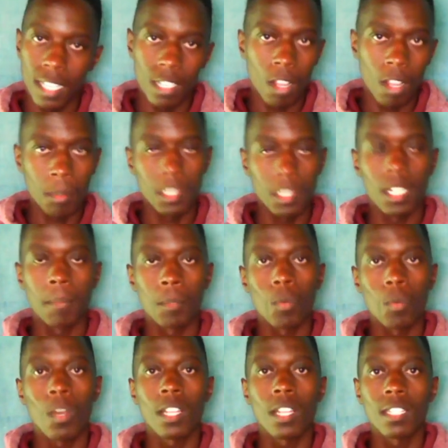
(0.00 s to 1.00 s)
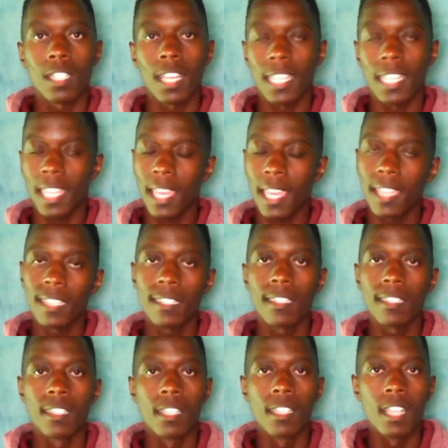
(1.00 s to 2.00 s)
and option number one again,
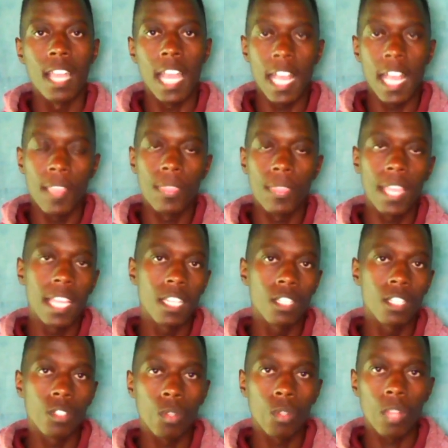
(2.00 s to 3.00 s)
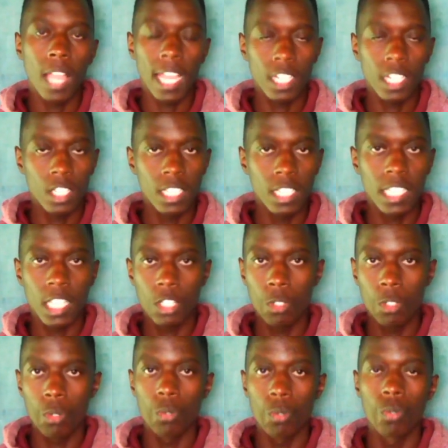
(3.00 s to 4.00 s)
and then you'll actually get
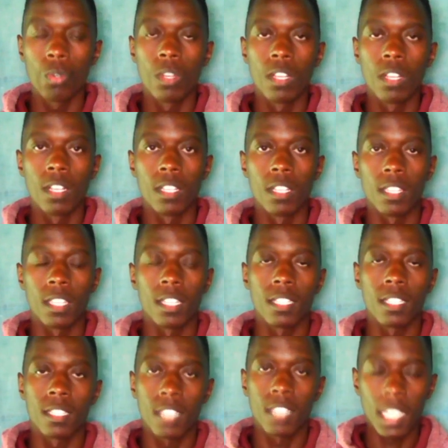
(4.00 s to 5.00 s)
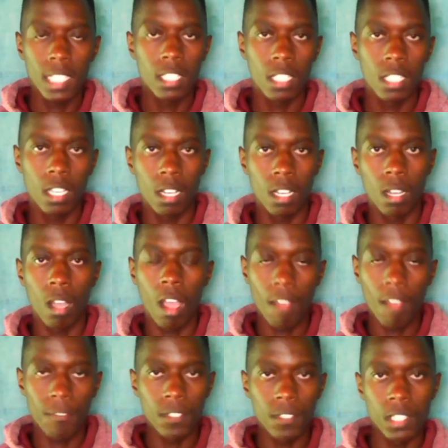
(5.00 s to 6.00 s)
to the data
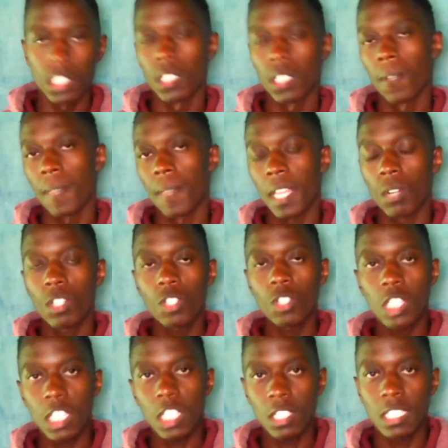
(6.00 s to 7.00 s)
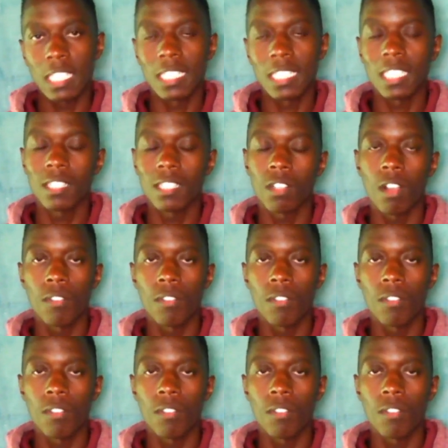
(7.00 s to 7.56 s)
offers. And once you get to the data